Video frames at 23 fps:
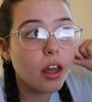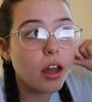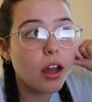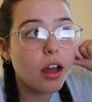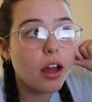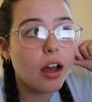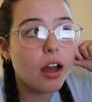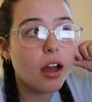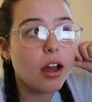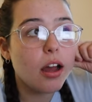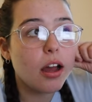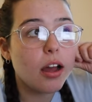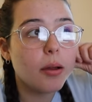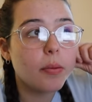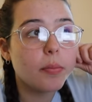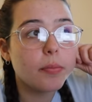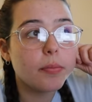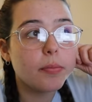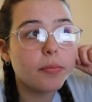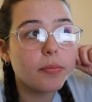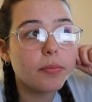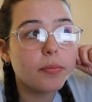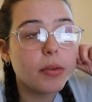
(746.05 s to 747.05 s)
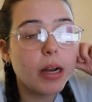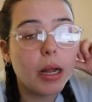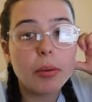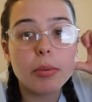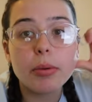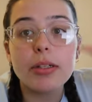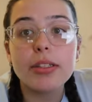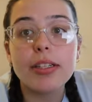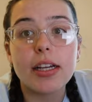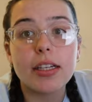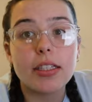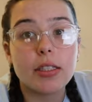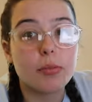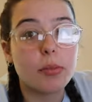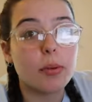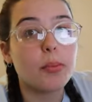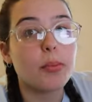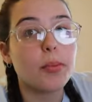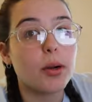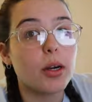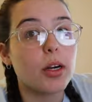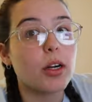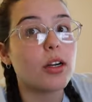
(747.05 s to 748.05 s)
Not per test,
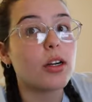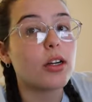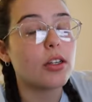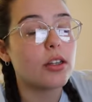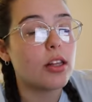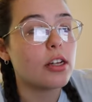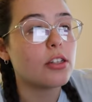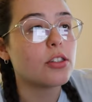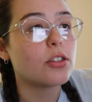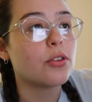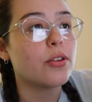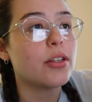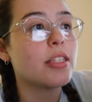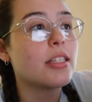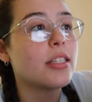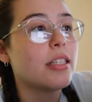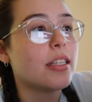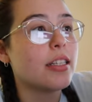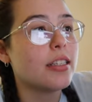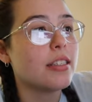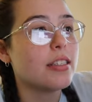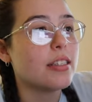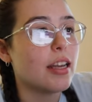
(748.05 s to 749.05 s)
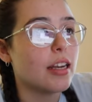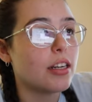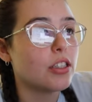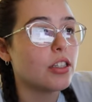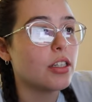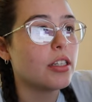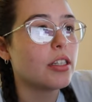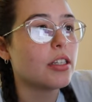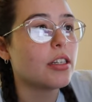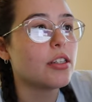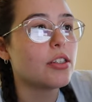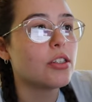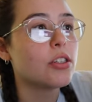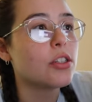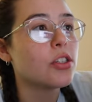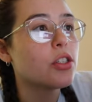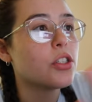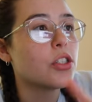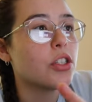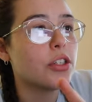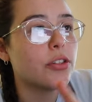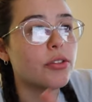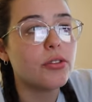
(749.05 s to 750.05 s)
but per logical reasoning section, because
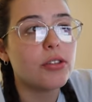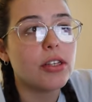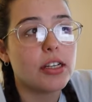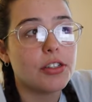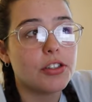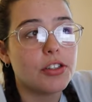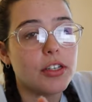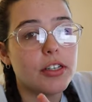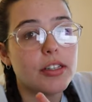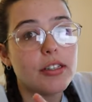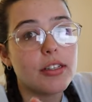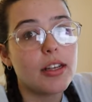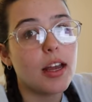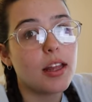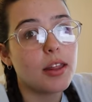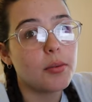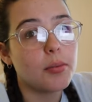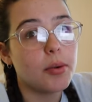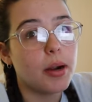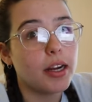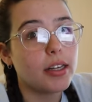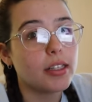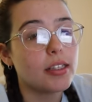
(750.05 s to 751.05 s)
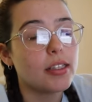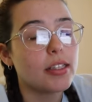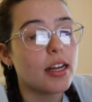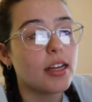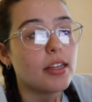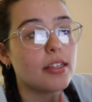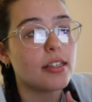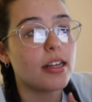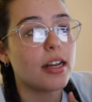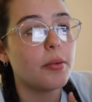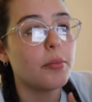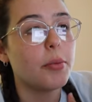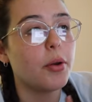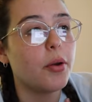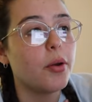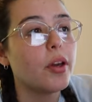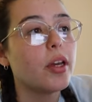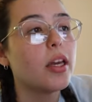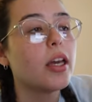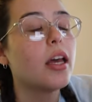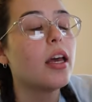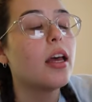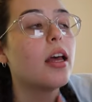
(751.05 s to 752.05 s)
there's 2 sections on the practice test that I'm
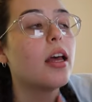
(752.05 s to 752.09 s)
doing.